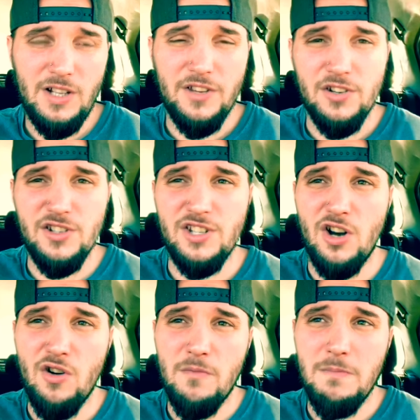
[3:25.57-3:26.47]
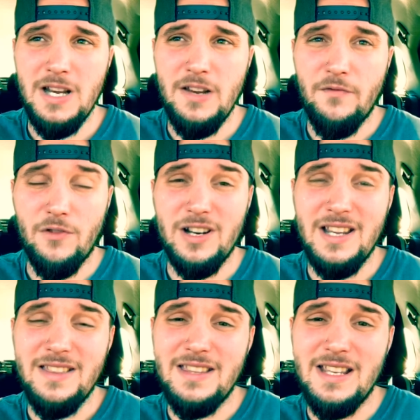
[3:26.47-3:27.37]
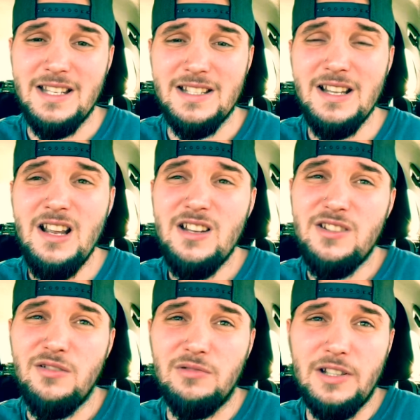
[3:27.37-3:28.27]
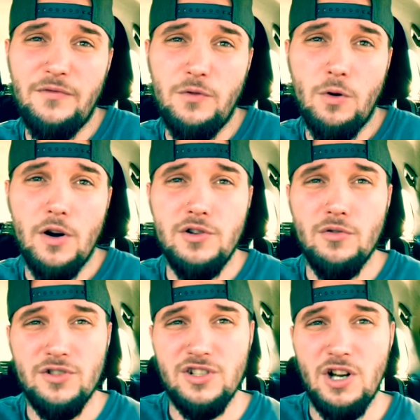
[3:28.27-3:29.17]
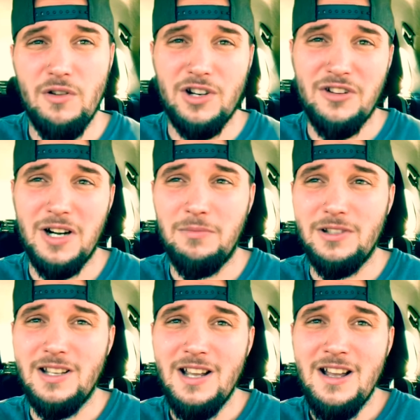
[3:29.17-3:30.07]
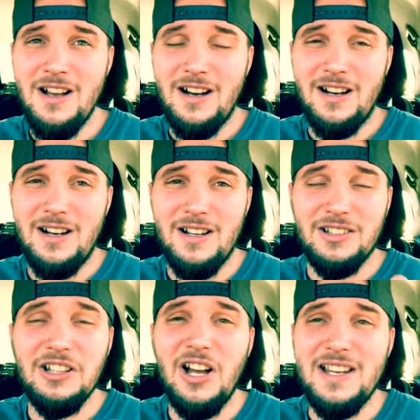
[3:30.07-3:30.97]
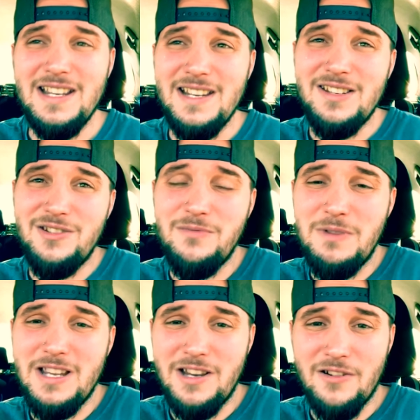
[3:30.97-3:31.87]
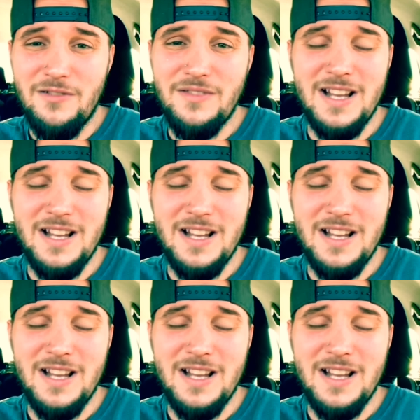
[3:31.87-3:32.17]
There's so many freaking things to live for, and you are so incredibly uh, lucky to be here.